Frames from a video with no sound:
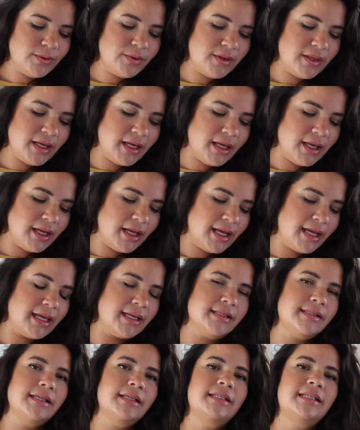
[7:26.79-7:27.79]
thing
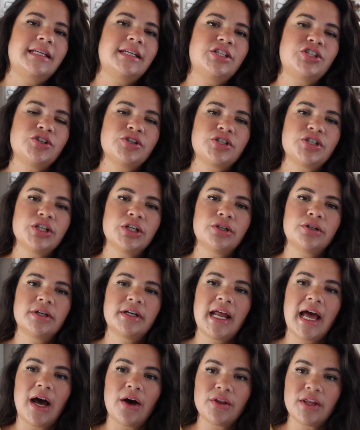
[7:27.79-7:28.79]
is teach your
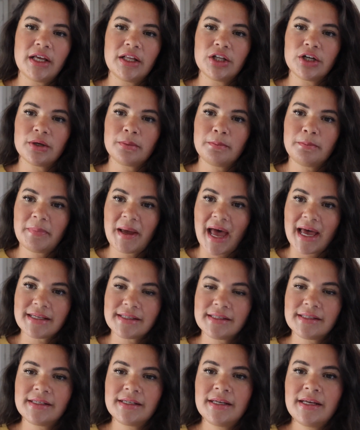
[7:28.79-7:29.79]
children how they learn
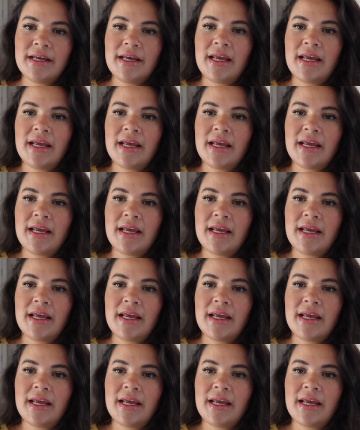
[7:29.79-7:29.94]
best.